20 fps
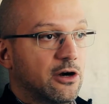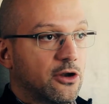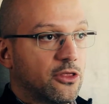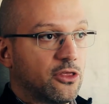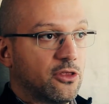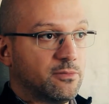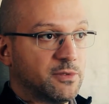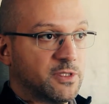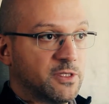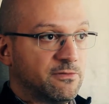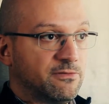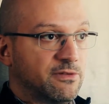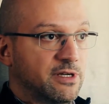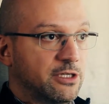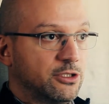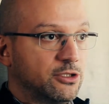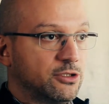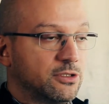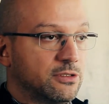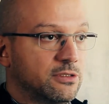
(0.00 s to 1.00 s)
Earth
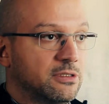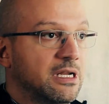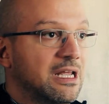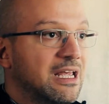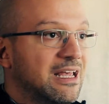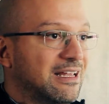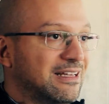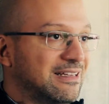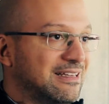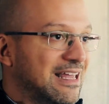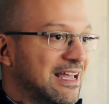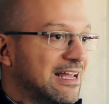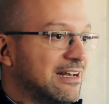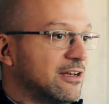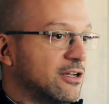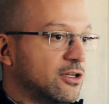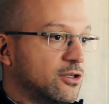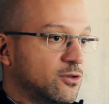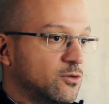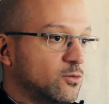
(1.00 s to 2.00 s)
observation,
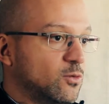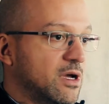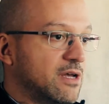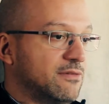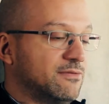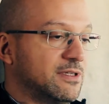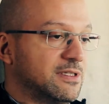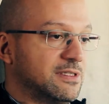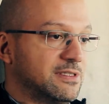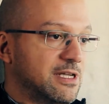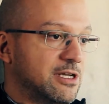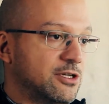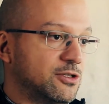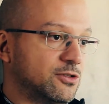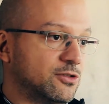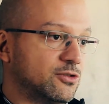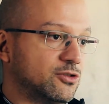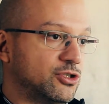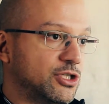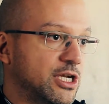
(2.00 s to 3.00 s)
then to have the
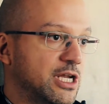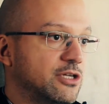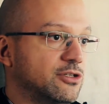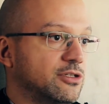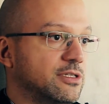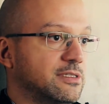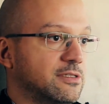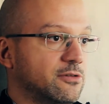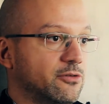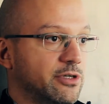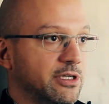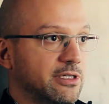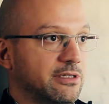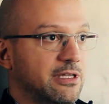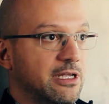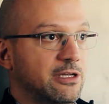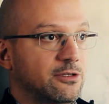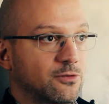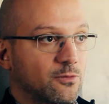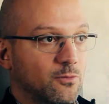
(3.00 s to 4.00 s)
station change its
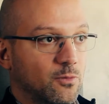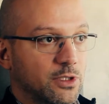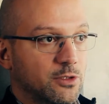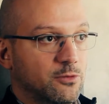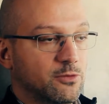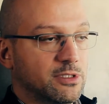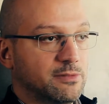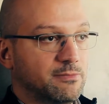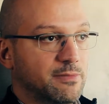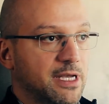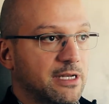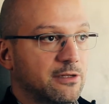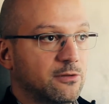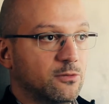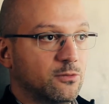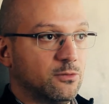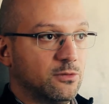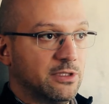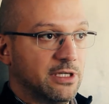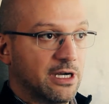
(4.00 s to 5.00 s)
orientation with respect
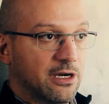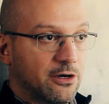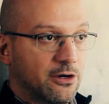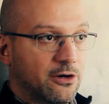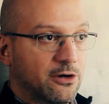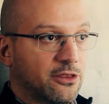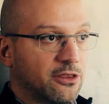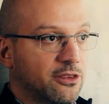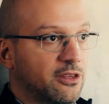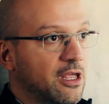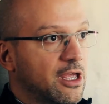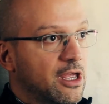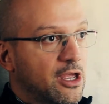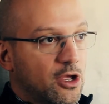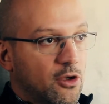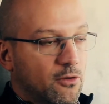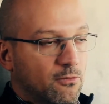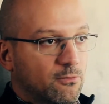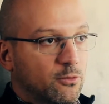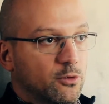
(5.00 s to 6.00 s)
to the Earth
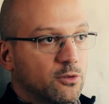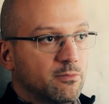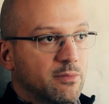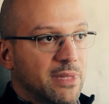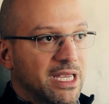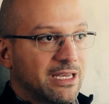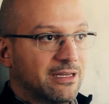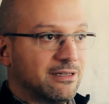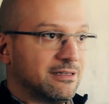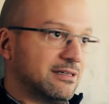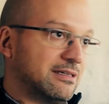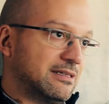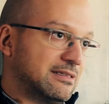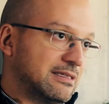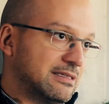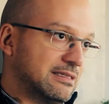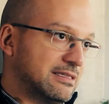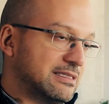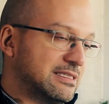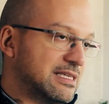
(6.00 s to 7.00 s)
would make
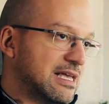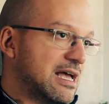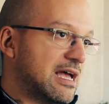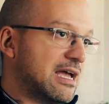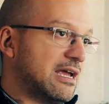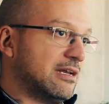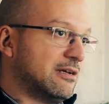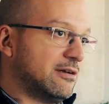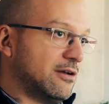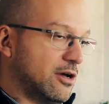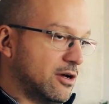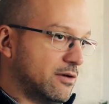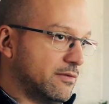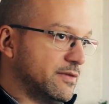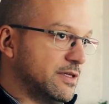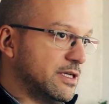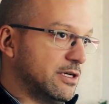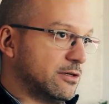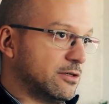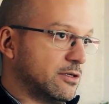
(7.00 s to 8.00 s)
the design of
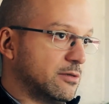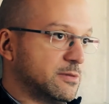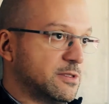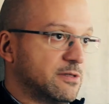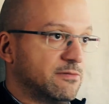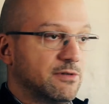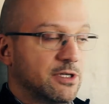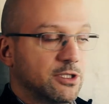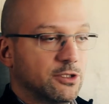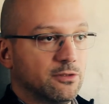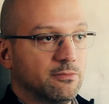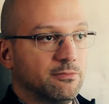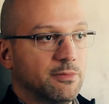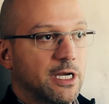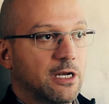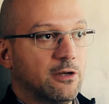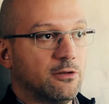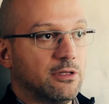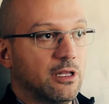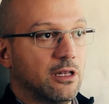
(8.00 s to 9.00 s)
the Earth observation
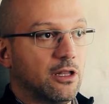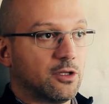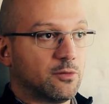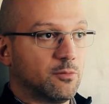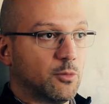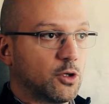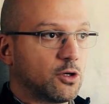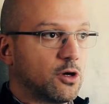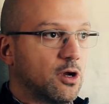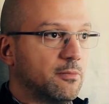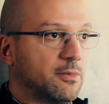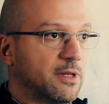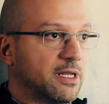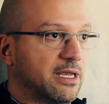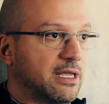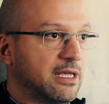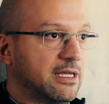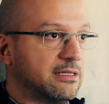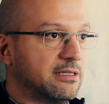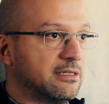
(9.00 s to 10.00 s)
payload a lot more
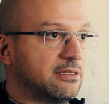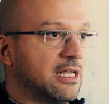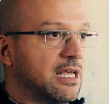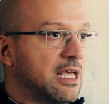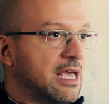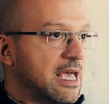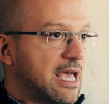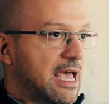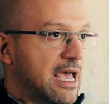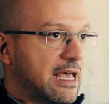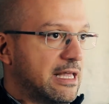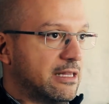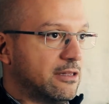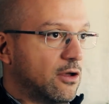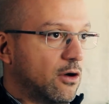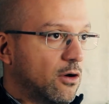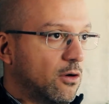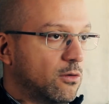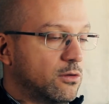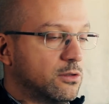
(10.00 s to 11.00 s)
complicated, and
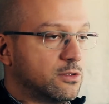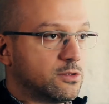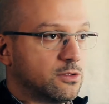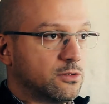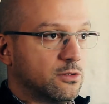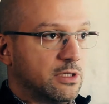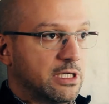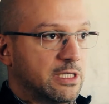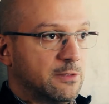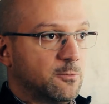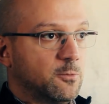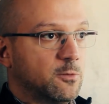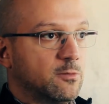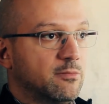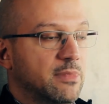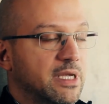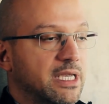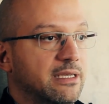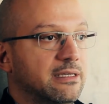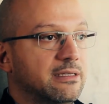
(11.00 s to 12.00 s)
also it would
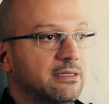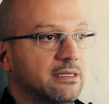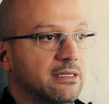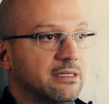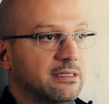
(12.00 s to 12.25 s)
make